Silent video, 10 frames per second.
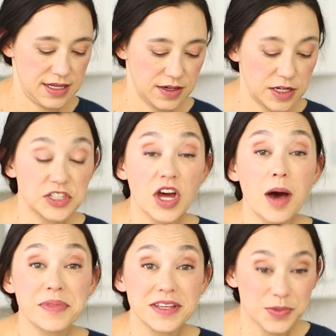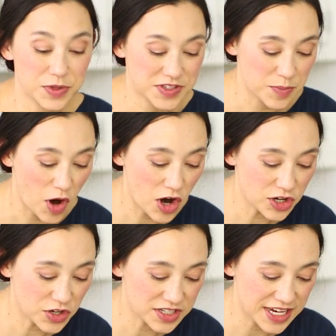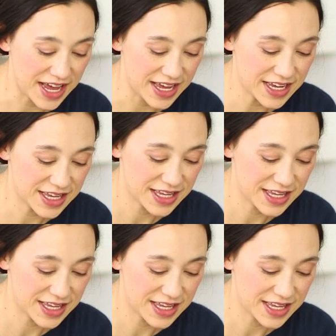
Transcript: I'm gonna top this with some hard cooked egg.